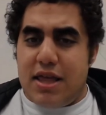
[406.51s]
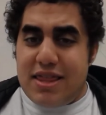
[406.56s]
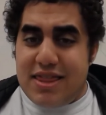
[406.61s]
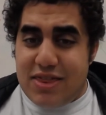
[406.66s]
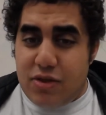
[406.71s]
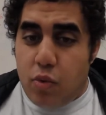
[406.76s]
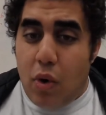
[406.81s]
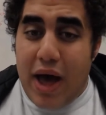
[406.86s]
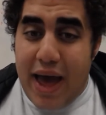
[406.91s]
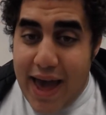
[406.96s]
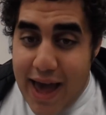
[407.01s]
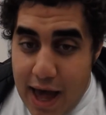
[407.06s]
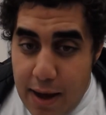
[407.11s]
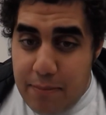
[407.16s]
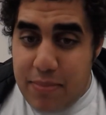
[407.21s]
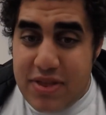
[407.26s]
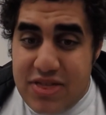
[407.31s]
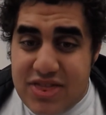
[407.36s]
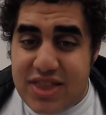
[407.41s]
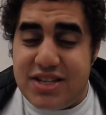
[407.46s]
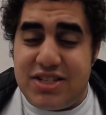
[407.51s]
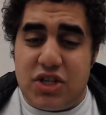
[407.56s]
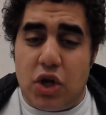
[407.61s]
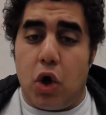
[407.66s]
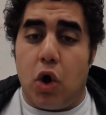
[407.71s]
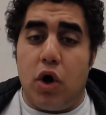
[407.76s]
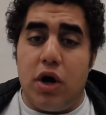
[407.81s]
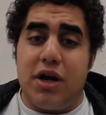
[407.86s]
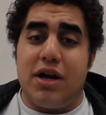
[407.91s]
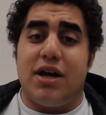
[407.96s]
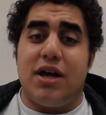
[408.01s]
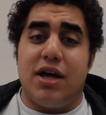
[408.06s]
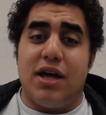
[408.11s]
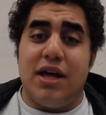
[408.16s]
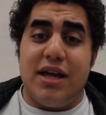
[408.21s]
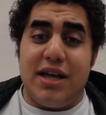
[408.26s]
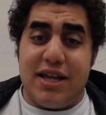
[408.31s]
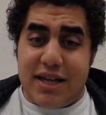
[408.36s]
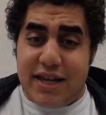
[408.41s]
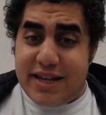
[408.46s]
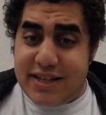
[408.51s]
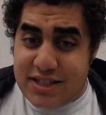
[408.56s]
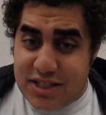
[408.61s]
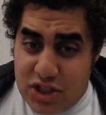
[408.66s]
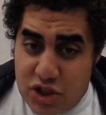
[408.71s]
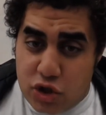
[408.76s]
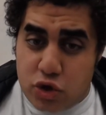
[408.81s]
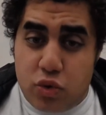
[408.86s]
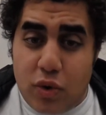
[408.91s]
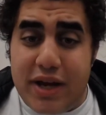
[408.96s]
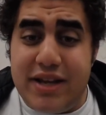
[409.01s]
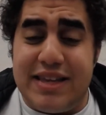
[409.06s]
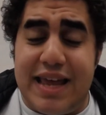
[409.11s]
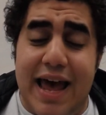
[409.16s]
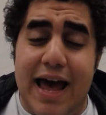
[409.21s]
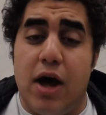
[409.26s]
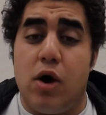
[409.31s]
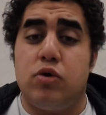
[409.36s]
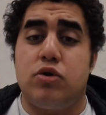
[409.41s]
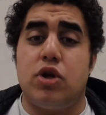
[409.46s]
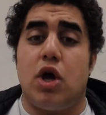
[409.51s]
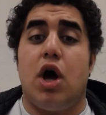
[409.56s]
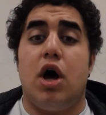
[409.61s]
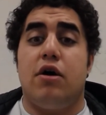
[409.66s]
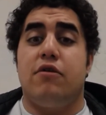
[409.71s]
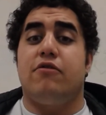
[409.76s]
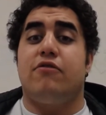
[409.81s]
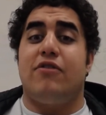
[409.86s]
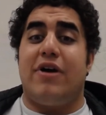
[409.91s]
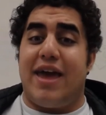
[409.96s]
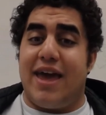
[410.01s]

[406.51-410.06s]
what happened this arc is straight out of